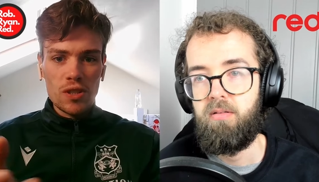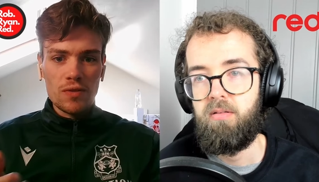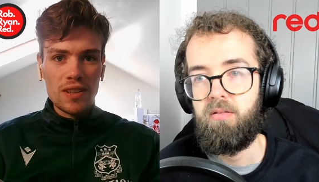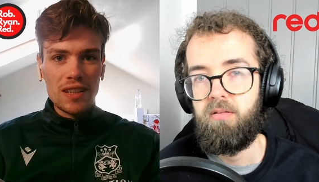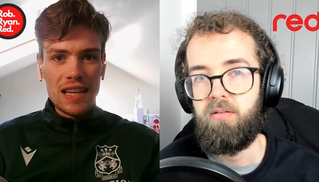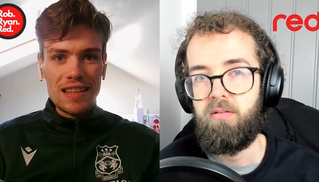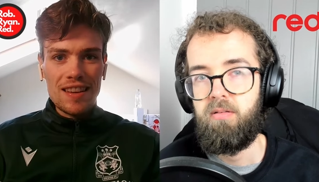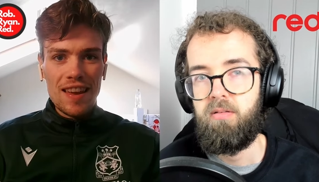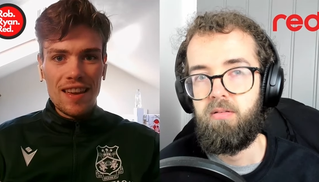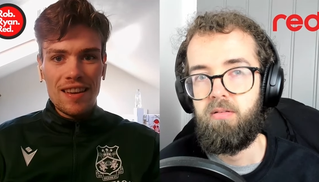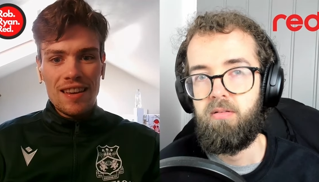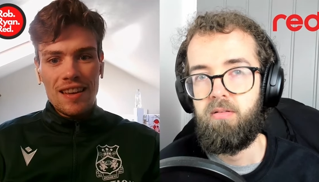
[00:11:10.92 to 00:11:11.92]
Speaker 1: if you need
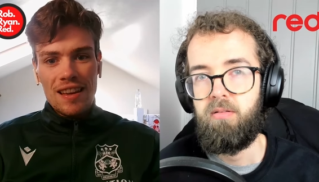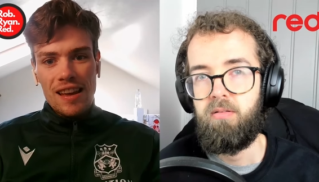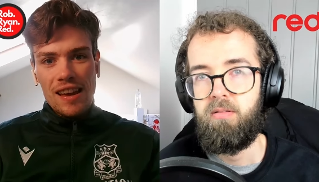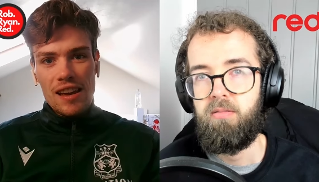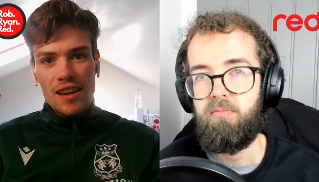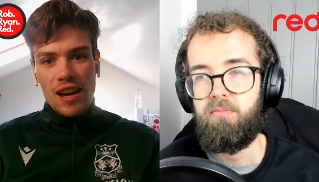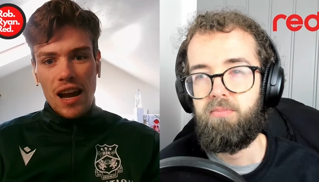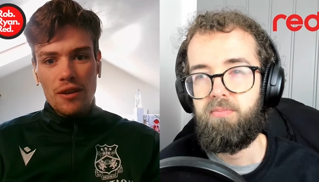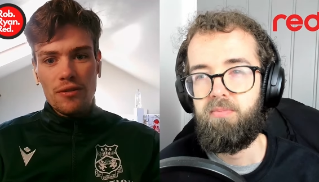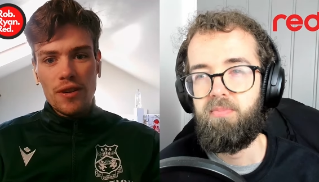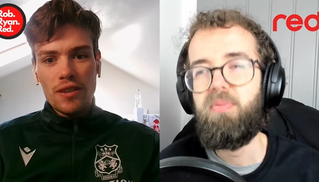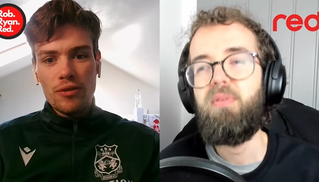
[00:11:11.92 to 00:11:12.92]
it
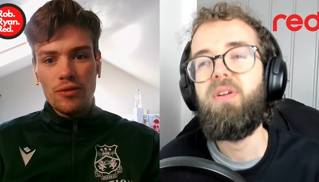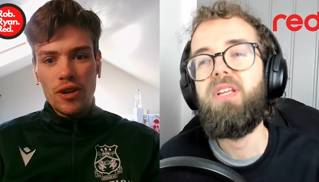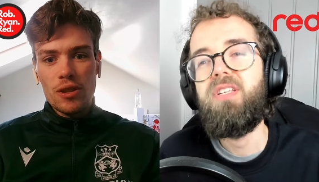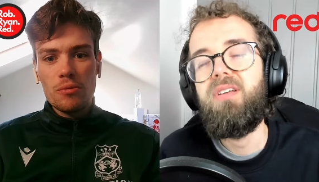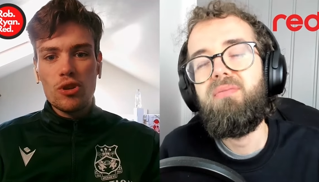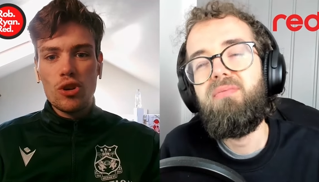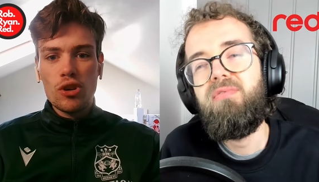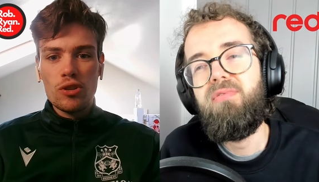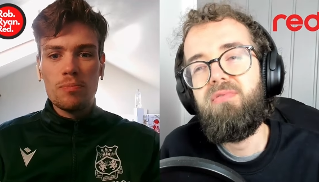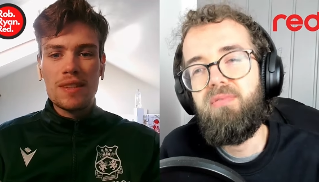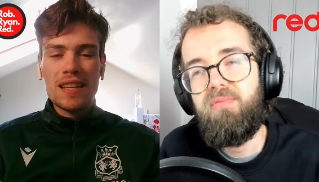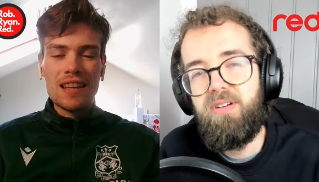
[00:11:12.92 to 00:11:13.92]
I think but the really, three of them
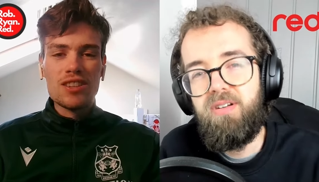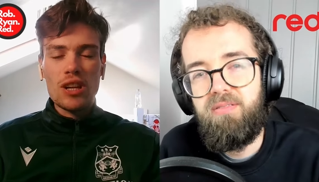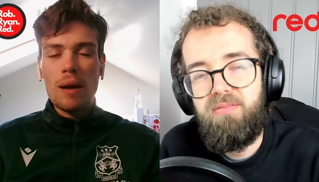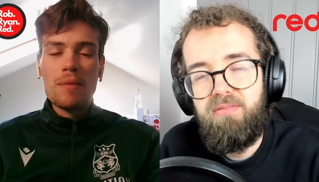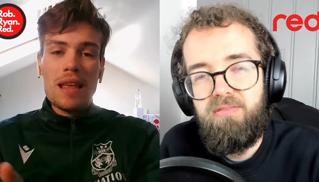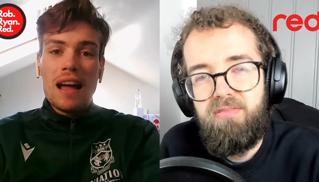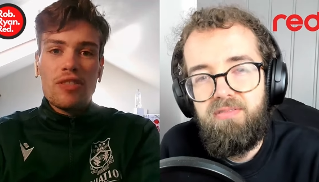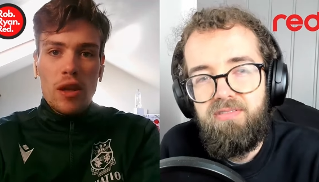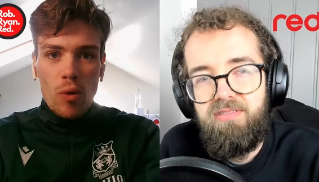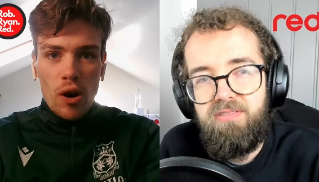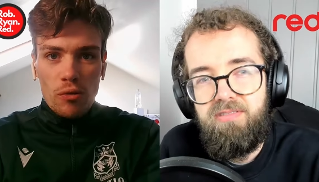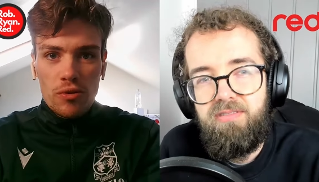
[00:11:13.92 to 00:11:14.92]
could potentially. I mean, uh,
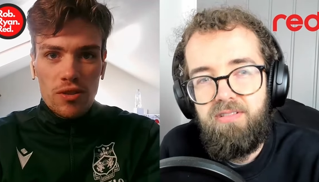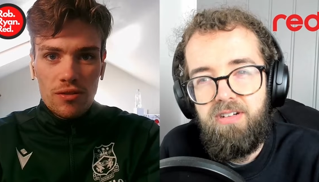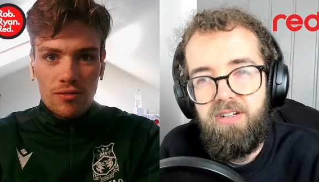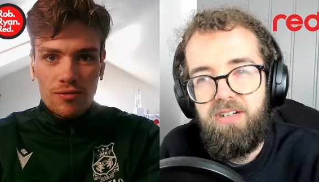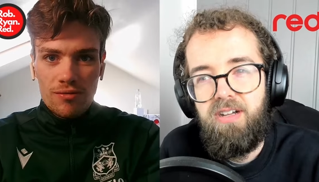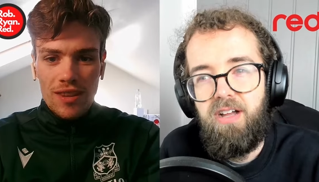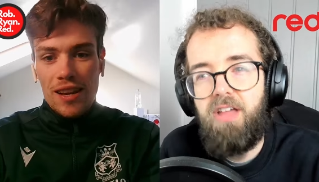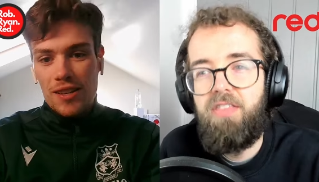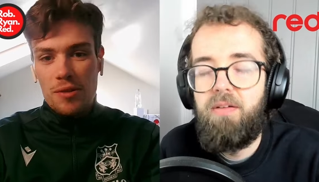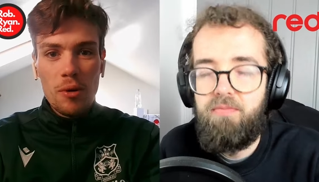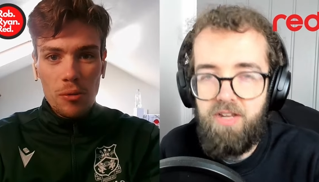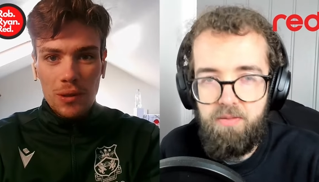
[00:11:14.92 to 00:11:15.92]
they won't. That
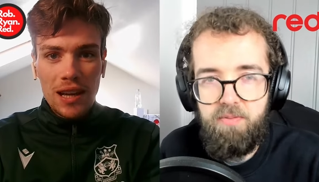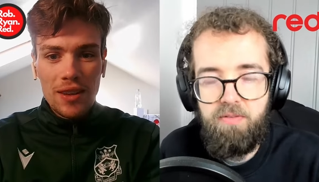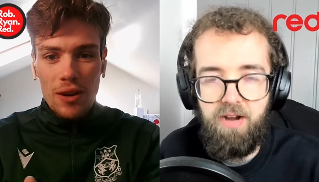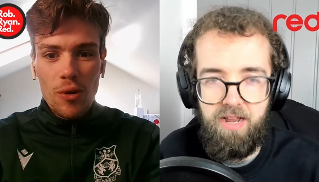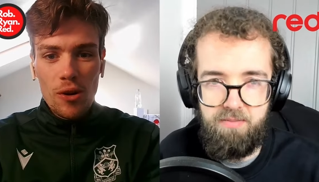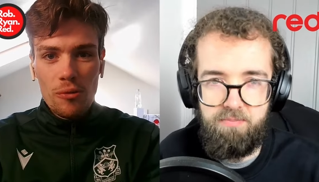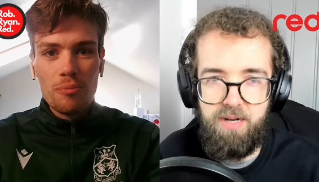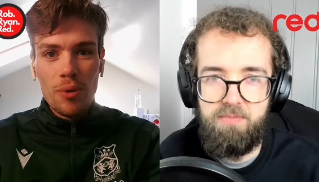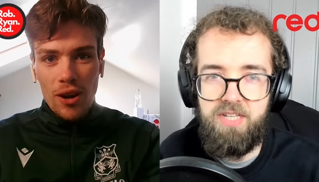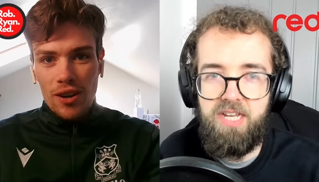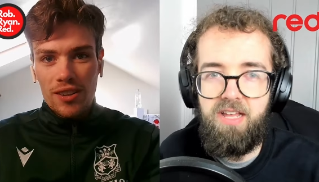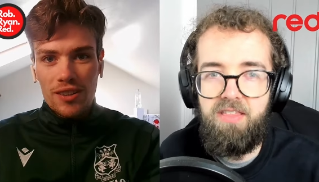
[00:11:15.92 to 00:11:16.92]
is the bottom line. But, right, won't, but I'm
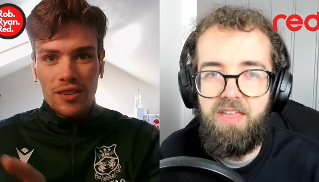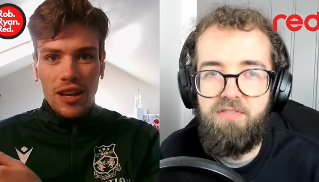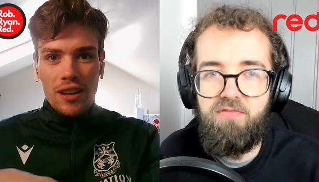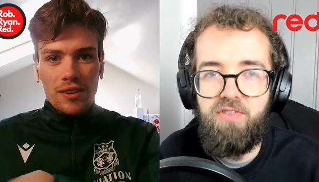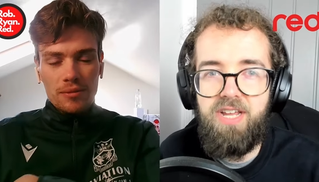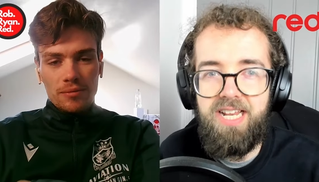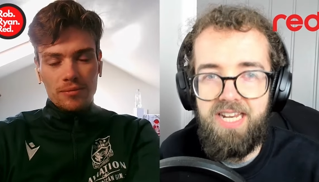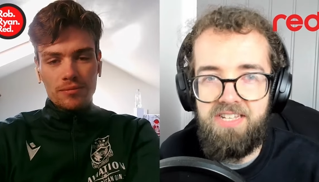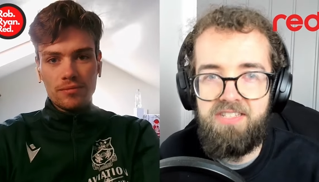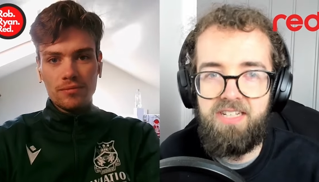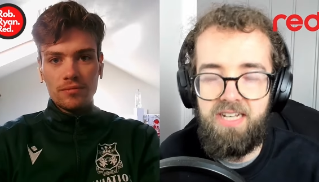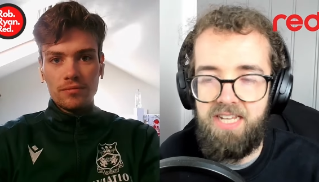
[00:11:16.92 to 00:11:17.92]
but... saying,
Speaker 2: are they
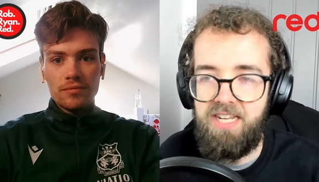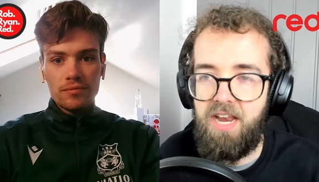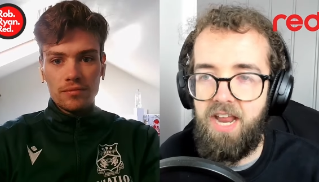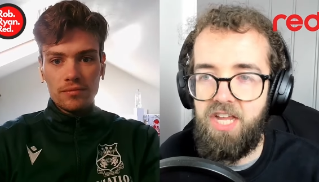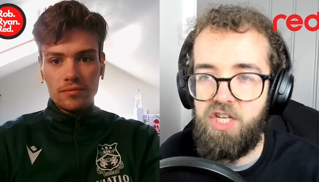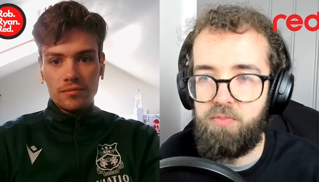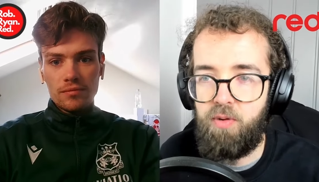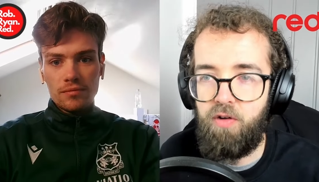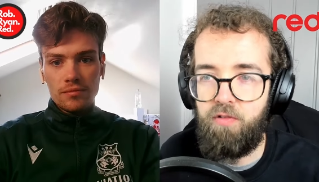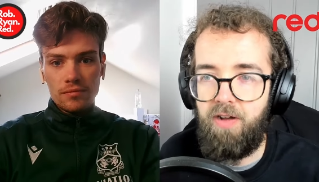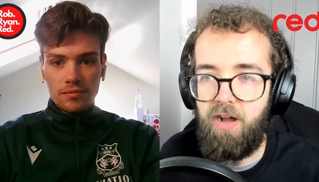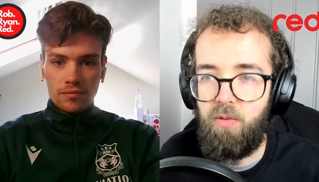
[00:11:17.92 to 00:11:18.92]
realistically in an age
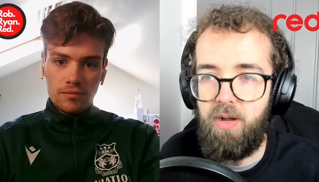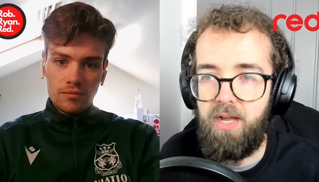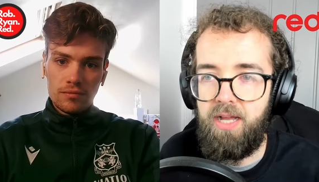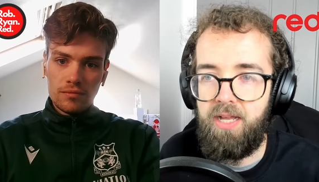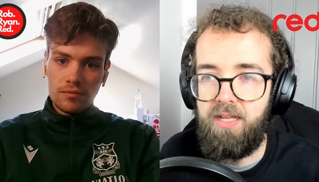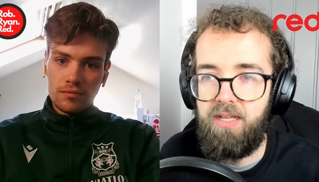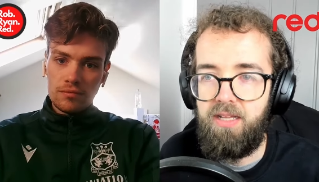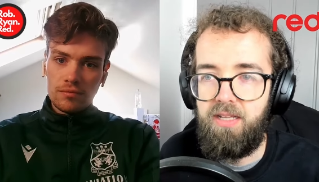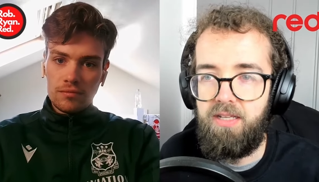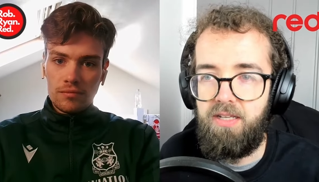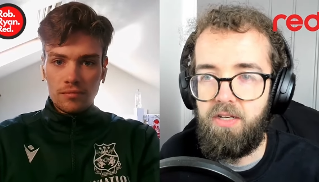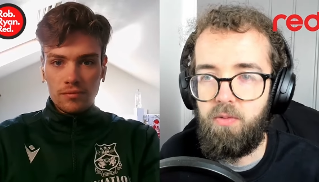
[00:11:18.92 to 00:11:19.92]
profile where,
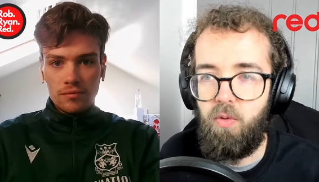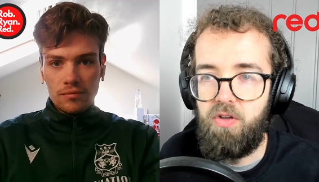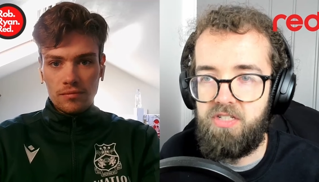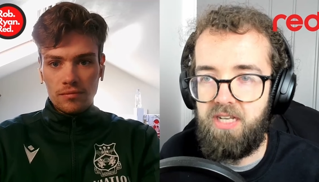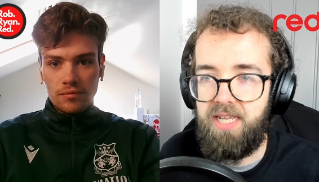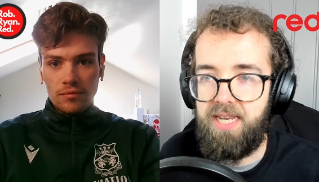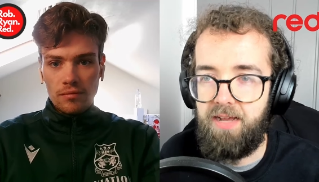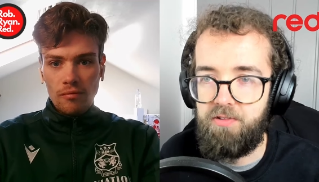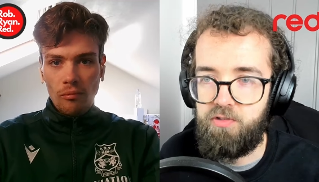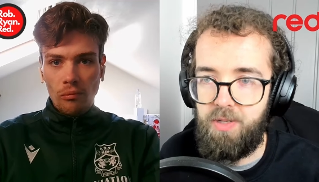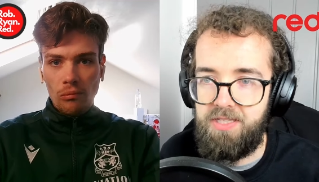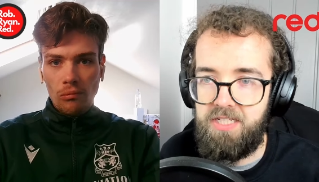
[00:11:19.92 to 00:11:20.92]
you know, what is Lee now?
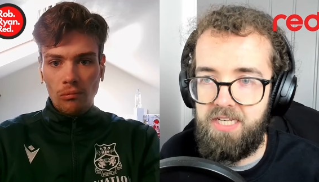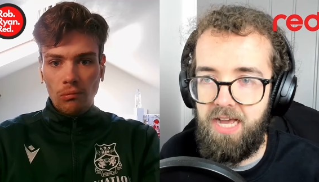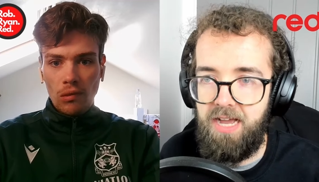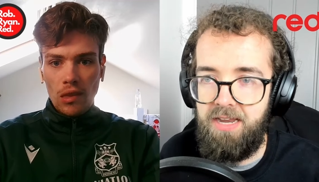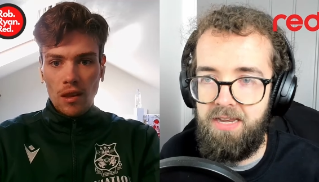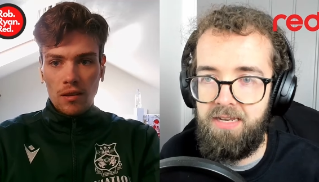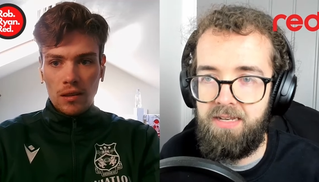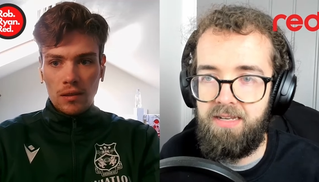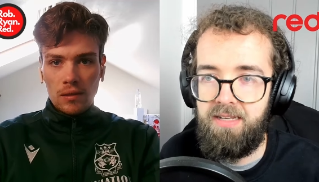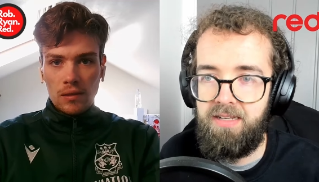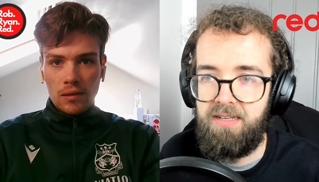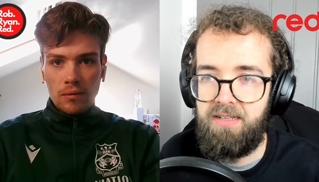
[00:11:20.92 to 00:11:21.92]
Twenty nine.
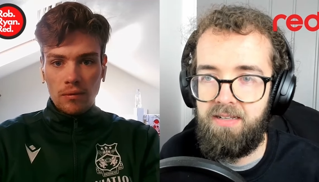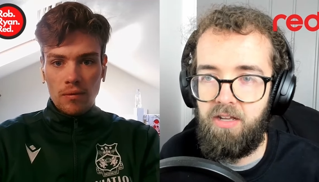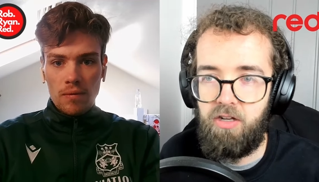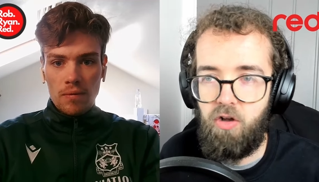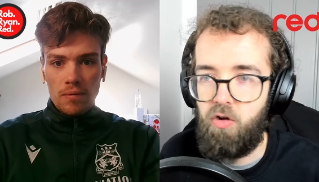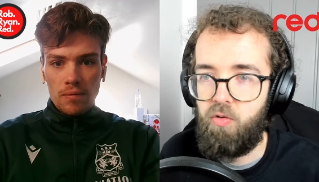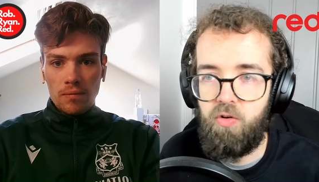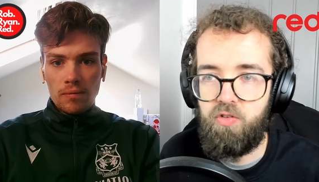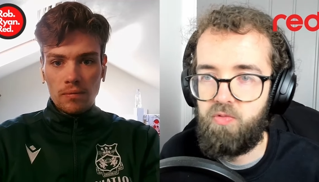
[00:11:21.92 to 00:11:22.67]
Okonkwo's